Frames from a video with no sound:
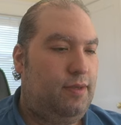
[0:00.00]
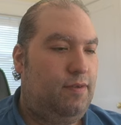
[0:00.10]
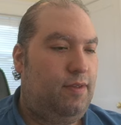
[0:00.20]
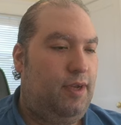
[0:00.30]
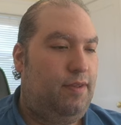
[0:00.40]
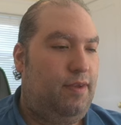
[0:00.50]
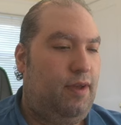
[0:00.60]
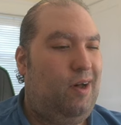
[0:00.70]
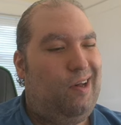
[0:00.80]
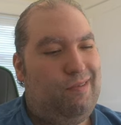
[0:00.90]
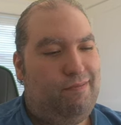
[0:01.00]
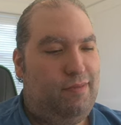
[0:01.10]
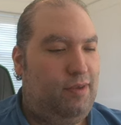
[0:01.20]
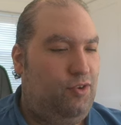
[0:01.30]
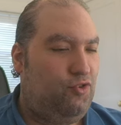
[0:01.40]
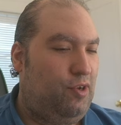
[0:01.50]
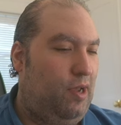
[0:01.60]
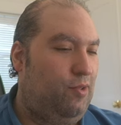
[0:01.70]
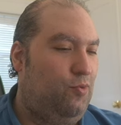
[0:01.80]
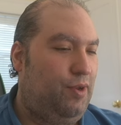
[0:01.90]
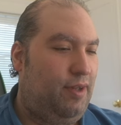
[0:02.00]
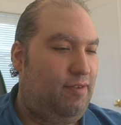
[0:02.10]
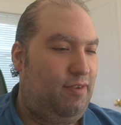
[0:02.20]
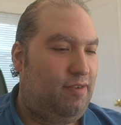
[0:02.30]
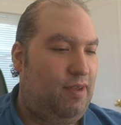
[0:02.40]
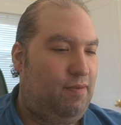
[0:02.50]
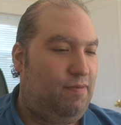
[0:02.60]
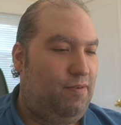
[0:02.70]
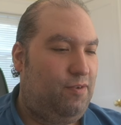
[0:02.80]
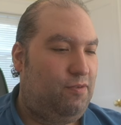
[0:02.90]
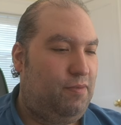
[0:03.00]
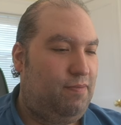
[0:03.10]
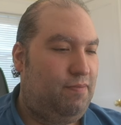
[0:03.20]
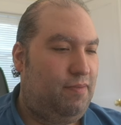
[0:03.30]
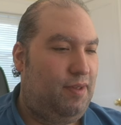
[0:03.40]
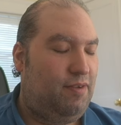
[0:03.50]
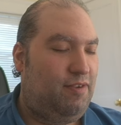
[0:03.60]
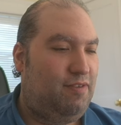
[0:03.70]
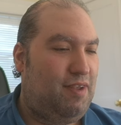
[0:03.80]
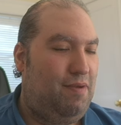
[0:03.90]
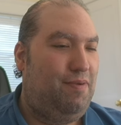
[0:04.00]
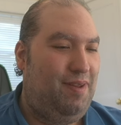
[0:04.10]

So the idea, usually I do knight c7 first, but knight c7.